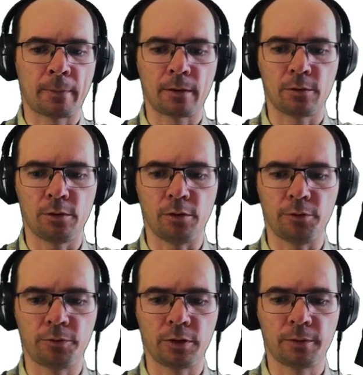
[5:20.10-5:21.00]

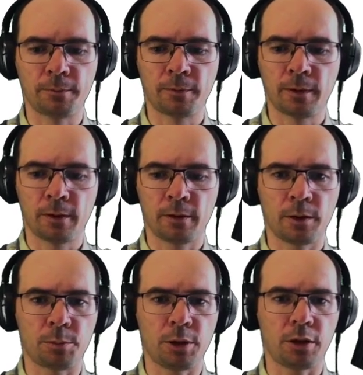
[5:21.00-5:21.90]
of a
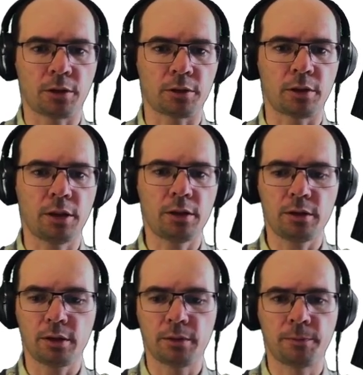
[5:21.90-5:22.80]
particular
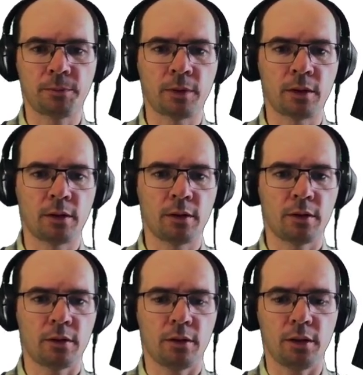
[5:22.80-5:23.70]
list
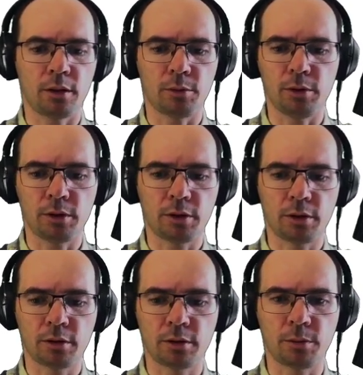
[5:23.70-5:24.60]
equals
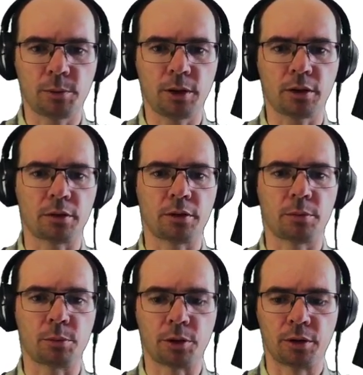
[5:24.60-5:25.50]
a particular
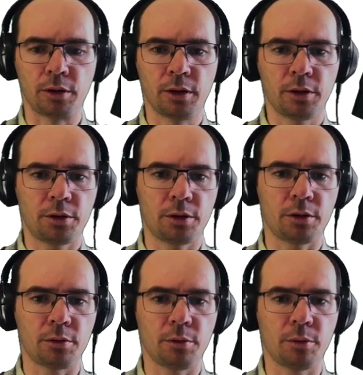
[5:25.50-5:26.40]
number.
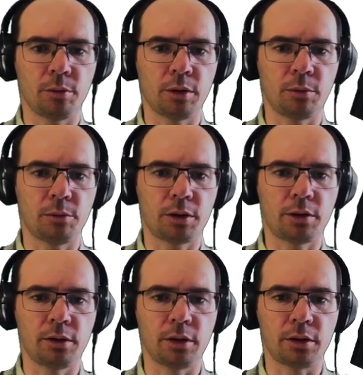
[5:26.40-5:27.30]
So what's
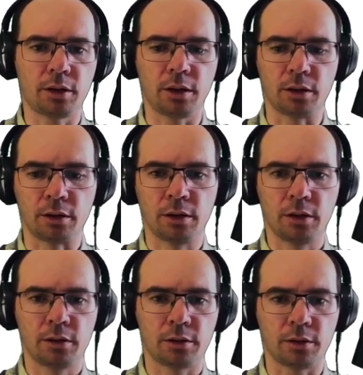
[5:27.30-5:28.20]
the list here?
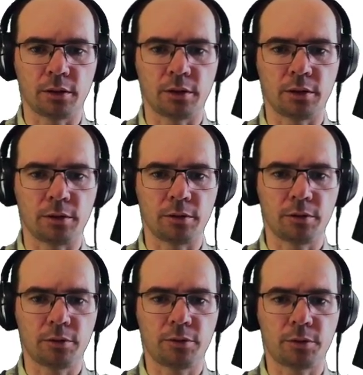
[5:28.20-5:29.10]

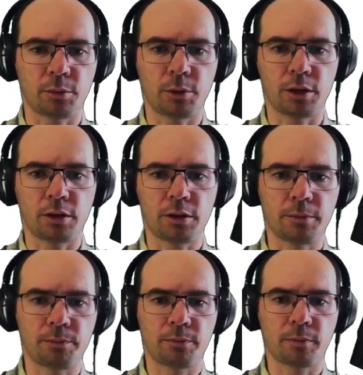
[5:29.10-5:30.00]
Format,
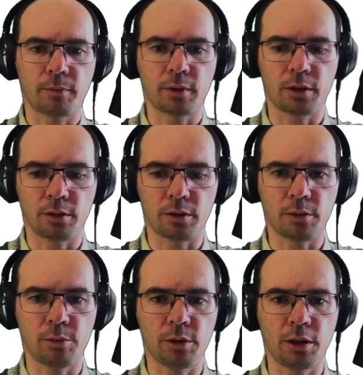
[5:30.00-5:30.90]
and
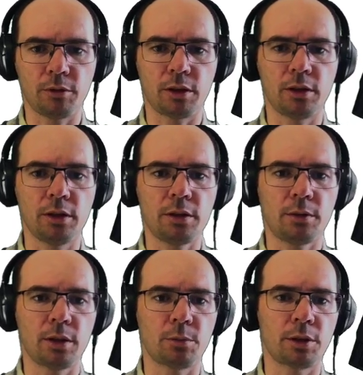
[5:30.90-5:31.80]
we'll give it the list
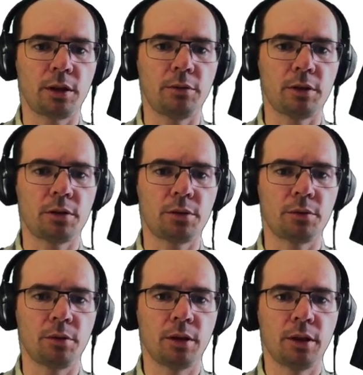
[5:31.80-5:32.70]
that was given
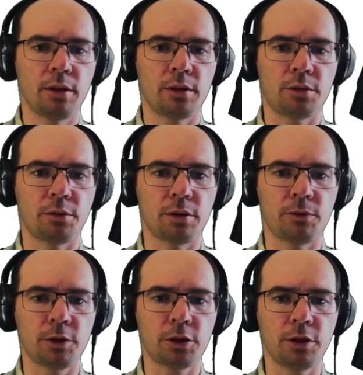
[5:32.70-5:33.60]
to this
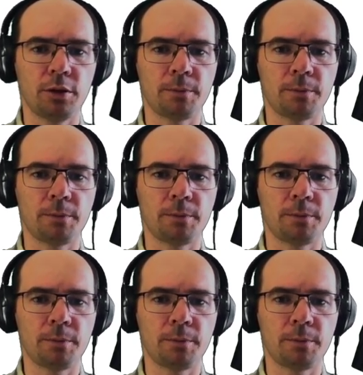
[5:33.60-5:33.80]
function,